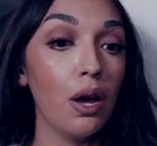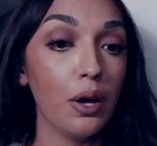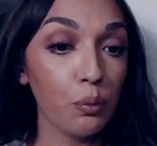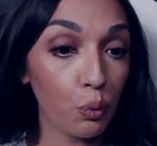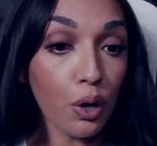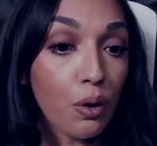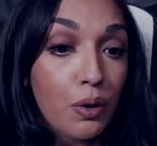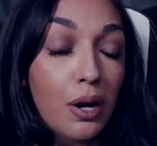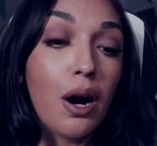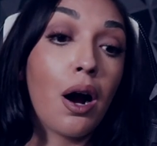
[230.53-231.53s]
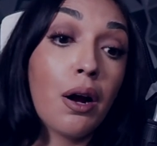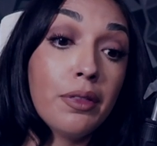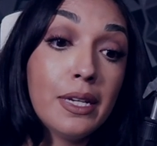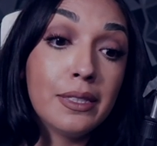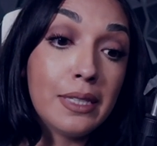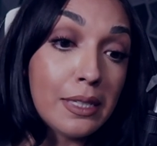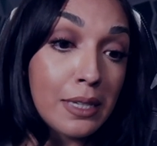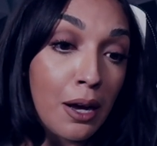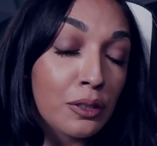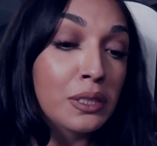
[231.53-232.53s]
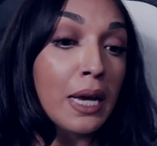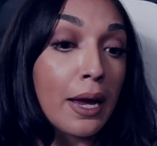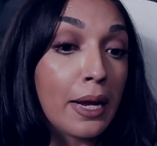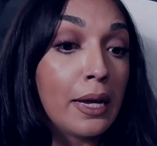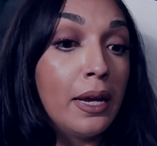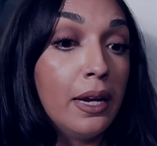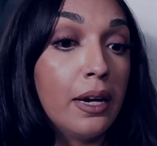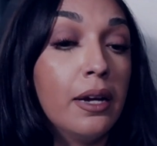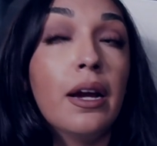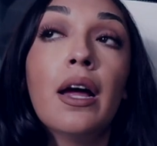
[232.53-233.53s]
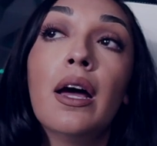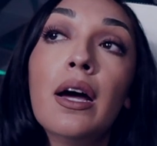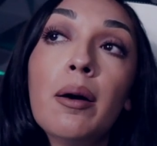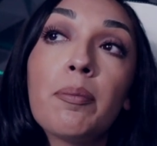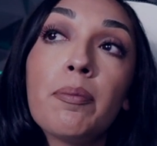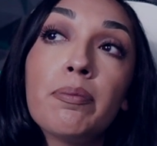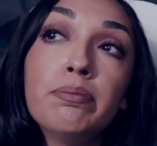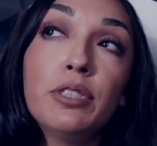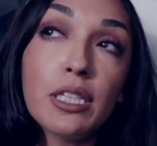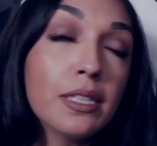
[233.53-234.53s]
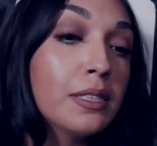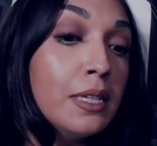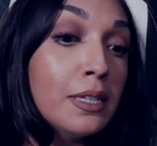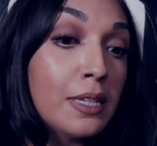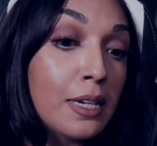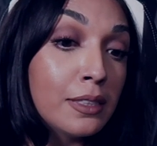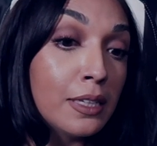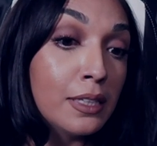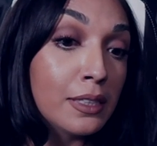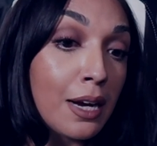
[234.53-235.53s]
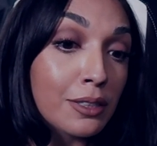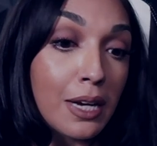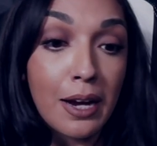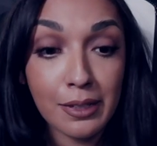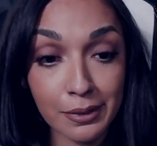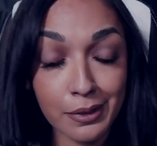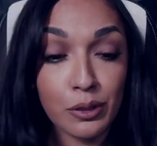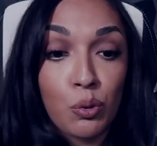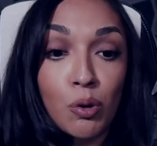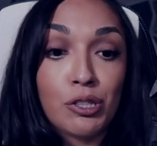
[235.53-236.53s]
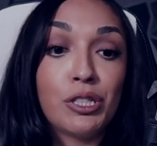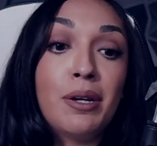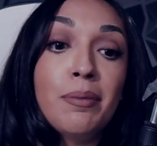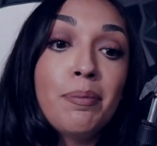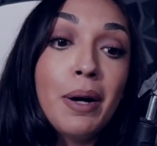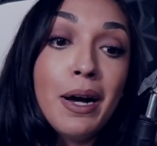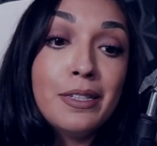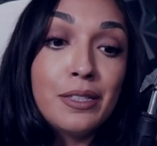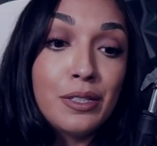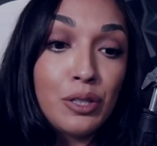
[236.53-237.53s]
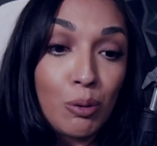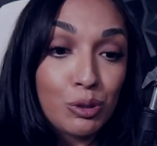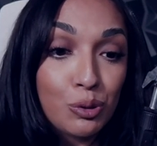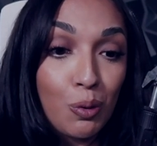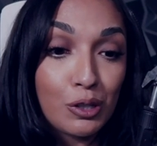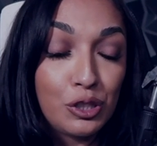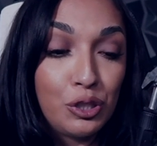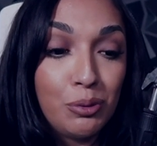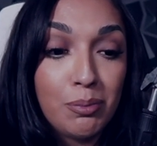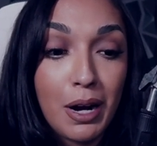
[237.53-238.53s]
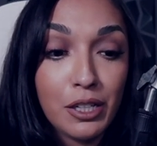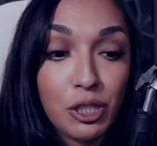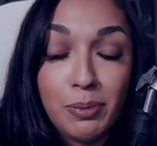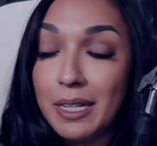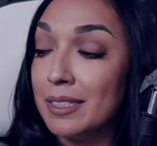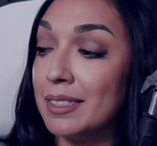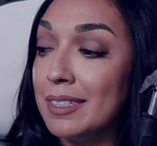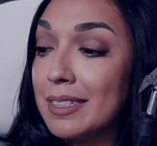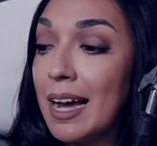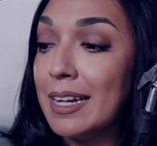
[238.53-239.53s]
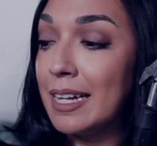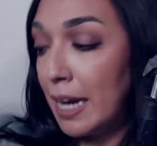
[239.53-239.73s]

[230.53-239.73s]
And woo, are these details getting heated? Just as heated as it is outside, because it's scorching. But don't scorch too much, because this guy can